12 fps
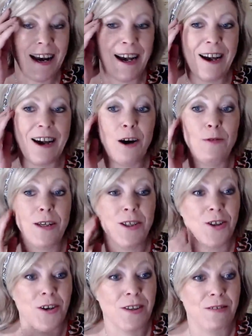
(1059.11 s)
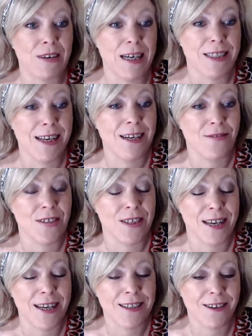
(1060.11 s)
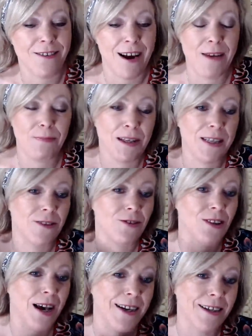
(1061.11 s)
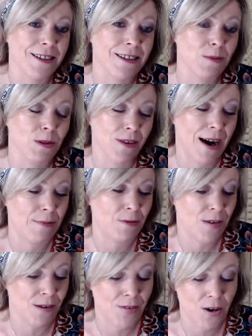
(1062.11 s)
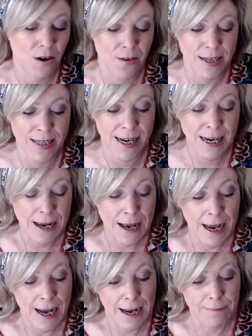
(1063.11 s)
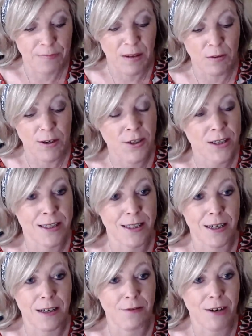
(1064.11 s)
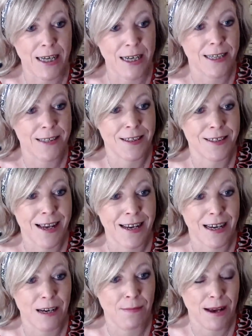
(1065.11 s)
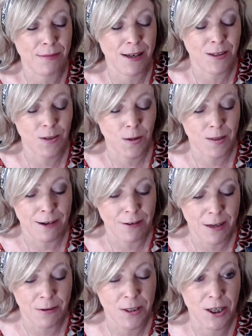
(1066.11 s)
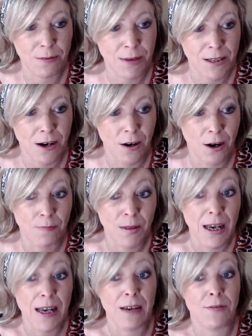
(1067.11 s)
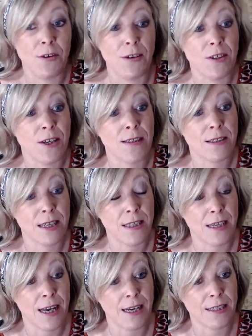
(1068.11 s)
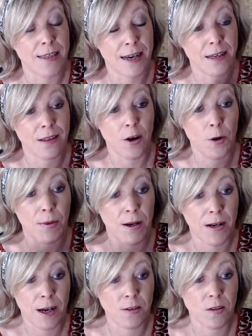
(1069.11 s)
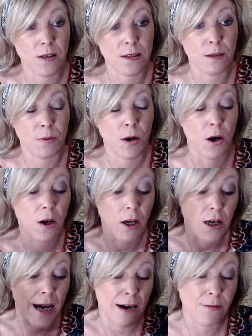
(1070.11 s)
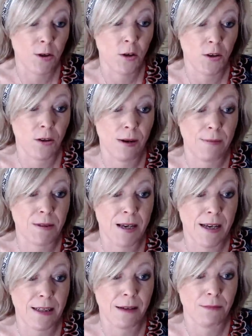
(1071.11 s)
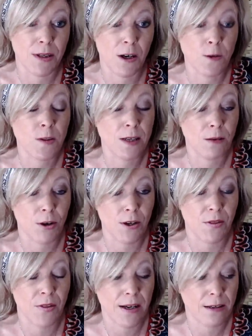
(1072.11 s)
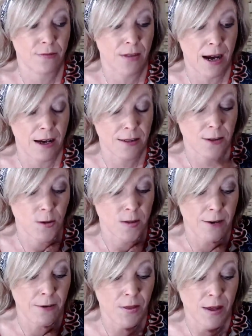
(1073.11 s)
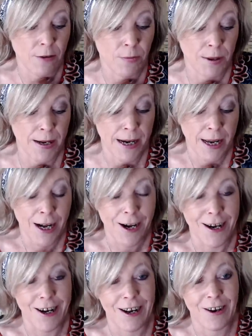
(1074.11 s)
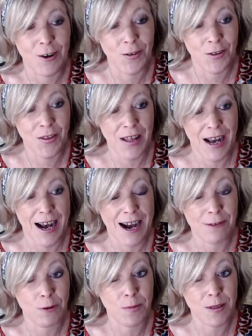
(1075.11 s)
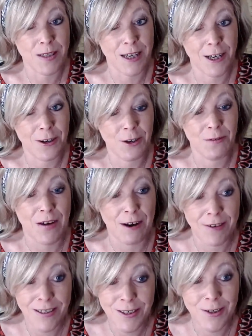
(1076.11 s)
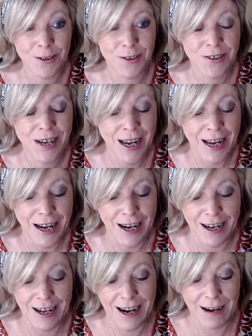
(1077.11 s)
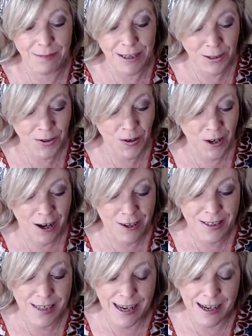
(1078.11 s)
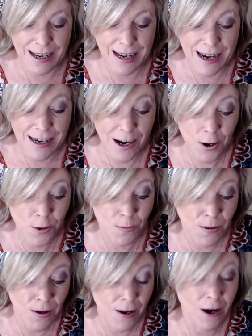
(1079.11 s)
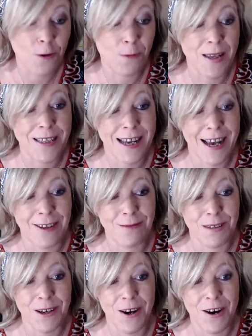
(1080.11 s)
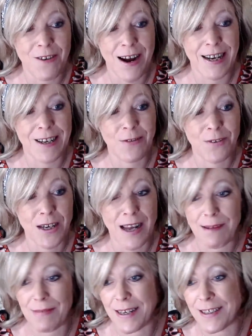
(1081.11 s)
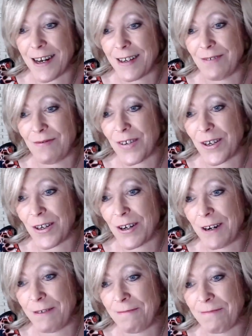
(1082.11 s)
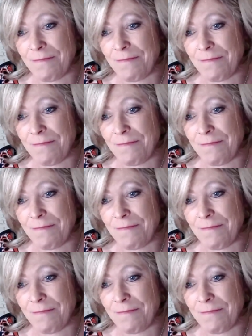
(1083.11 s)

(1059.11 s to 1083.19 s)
Hope you enjoyed the reading. If you did, great. Please do like and subscribe if you haven't already. If you're interested in a reading, as I say, email me at soulsarantara@gmail.com. If you're interested in psychotherapy or counselling support, have a look at the website link below. See what you think of that, Soul Siren Therapy. Other than that, I will be seeing you very soon. I miss you lots and I hope this helped. All right. Love and light, my darling Virgo.